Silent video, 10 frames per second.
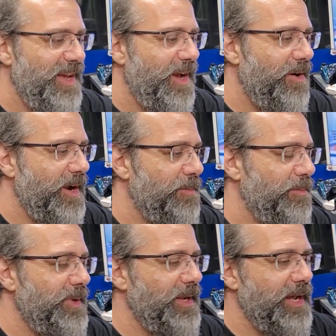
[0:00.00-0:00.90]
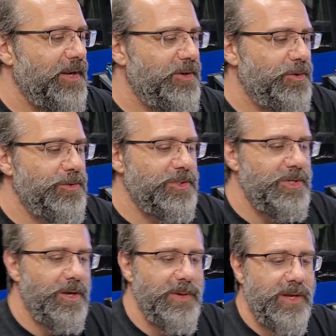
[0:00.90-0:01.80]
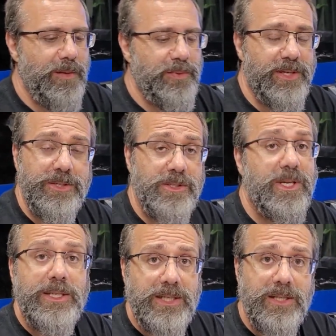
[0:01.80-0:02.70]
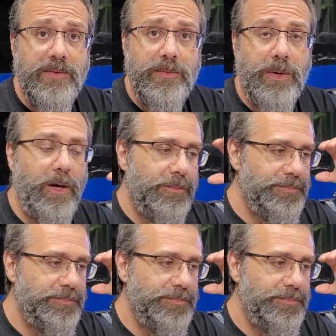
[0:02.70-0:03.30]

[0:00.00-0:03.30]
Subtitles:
All right, I don't usually talk about compilations because I love them all.